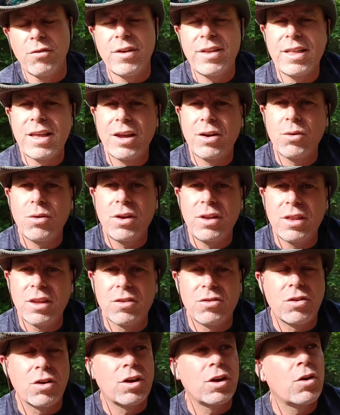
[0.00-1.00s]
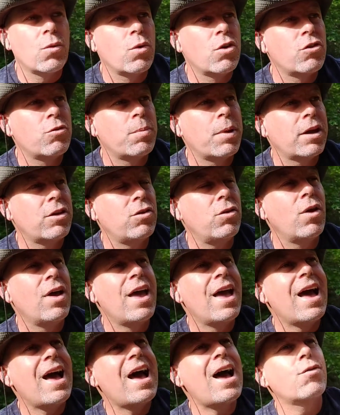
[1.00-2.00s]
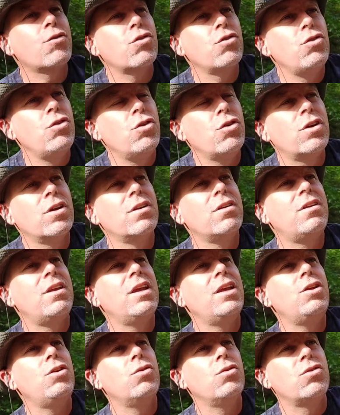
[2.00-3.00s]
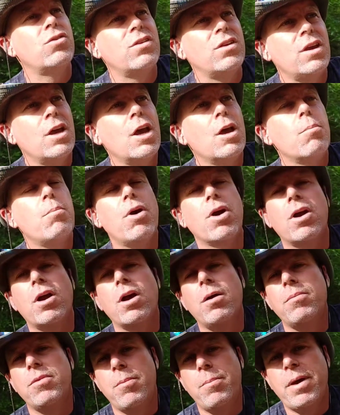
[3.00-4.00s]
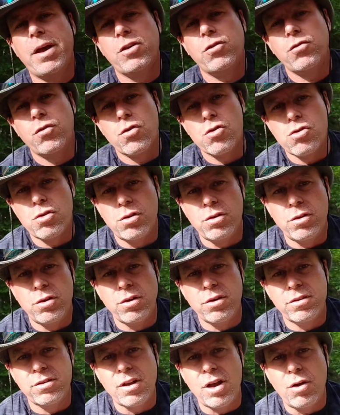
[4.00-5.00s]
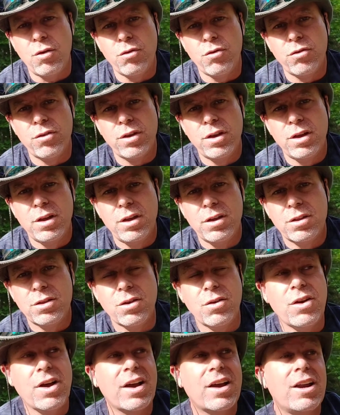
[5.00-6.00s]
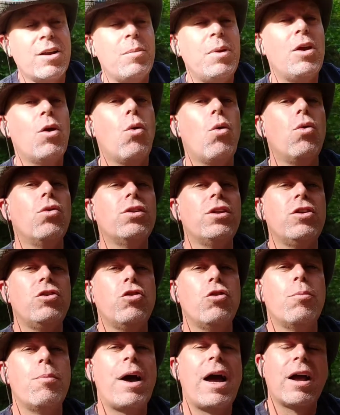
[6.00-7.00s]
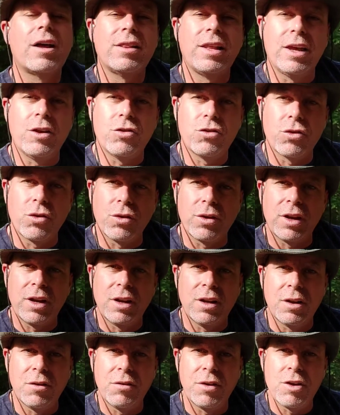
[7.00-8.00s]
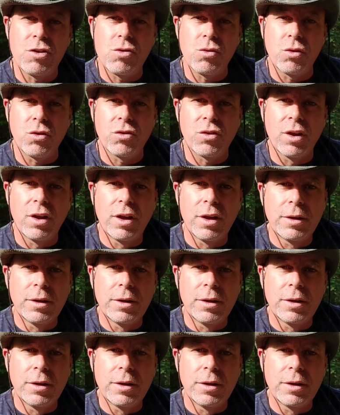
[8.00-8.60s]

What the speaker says: And not only this, they're going to respect you after you continuously become the best version of yourself. They're not going to be holding you back like certain individuals.